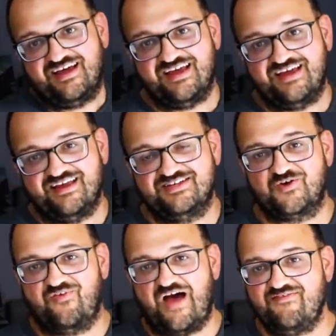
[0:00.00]
in
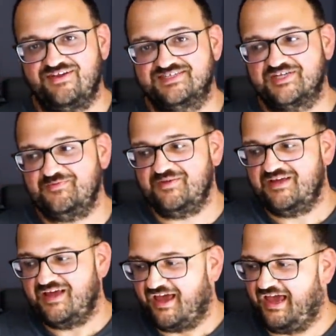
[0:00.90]
survivalism.
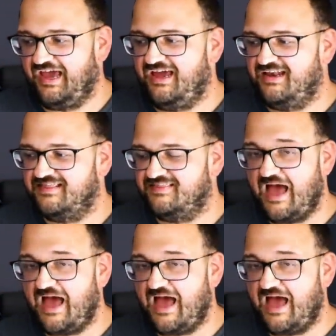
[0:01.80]
And